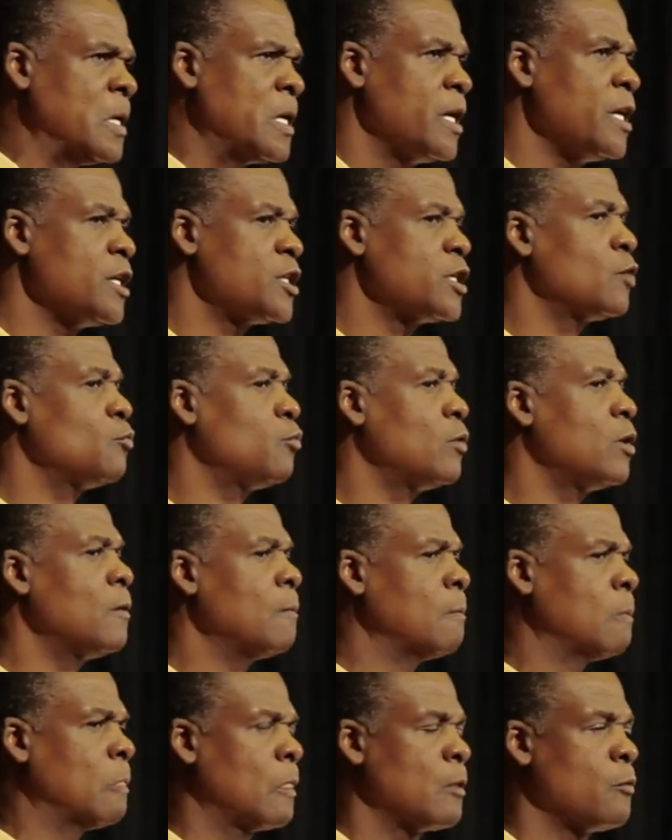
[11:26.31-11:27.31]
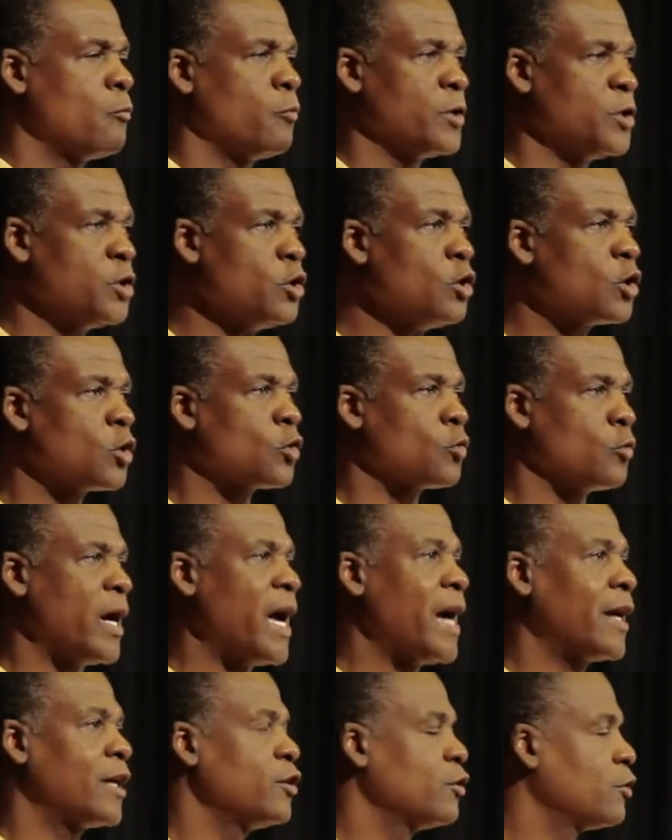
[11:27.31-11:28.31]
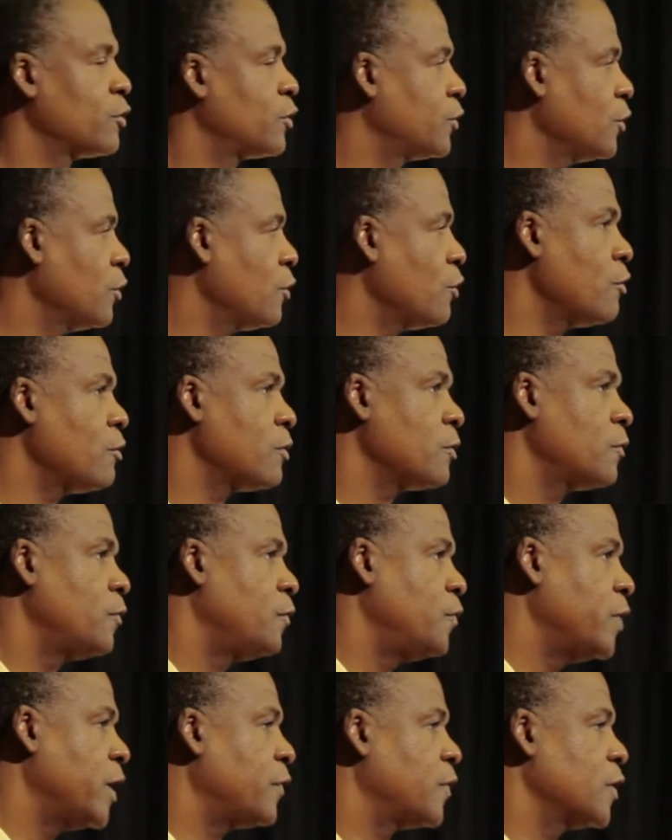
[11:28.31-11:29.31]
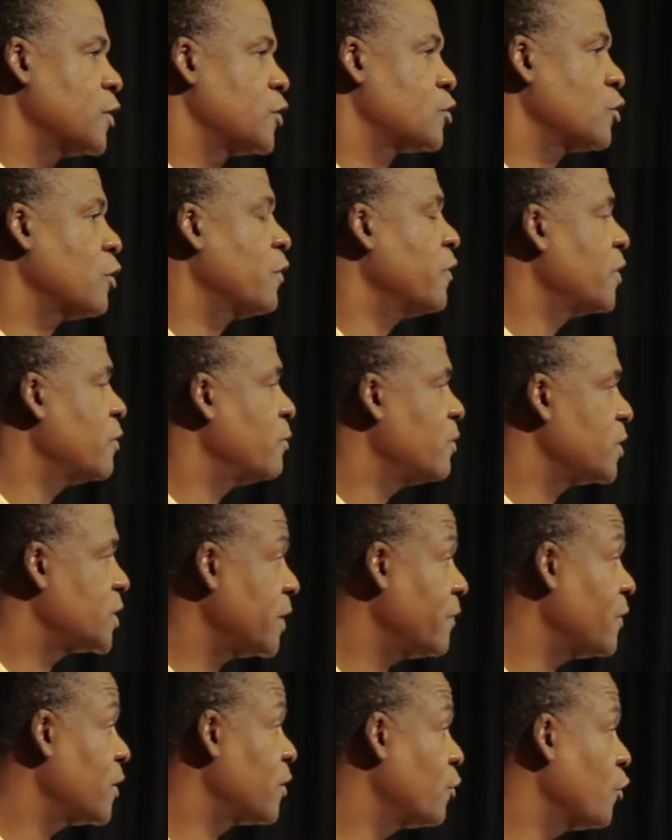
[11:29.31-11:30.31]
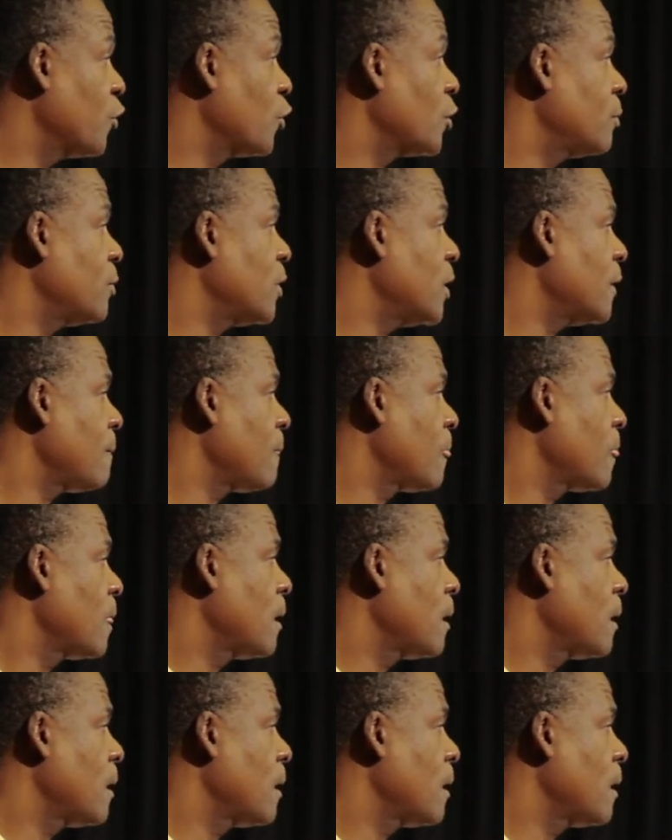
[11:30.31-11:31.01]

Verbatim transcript: He said, Well, when you crack your third, fifth, and seventh vertebra,